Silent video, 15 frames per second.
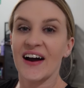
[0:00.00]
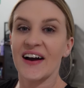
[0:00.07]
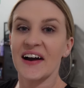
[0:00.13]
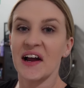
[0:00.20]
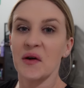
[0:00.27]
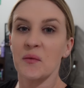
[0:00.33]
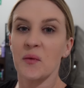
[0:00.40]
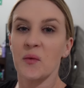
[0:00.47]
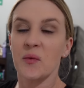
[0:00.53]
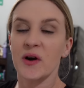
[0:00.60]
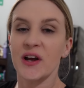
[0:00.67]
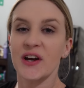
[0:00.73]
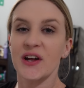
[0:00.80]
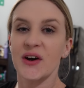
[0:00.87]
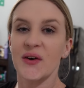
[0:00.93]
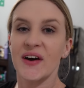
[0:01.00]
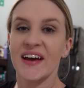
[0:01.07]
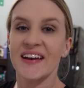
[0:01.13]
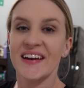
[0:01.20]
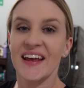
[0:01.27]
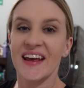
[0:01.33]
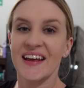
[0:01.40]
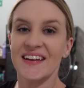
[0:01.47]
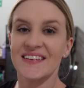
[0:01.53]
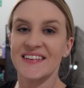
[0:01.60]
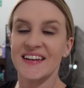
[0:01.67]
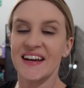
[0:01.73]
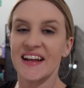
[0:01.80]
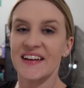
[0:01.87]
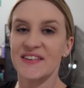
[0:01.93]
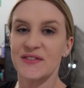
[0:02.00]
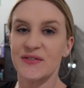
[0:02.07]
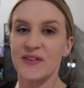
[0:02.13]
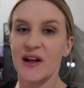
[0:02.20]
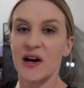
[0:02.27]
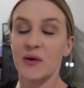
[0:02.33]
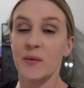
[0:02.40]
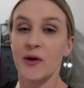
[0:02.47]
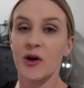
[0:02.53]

All right. Well, we're going to go ahead and end today's vlog.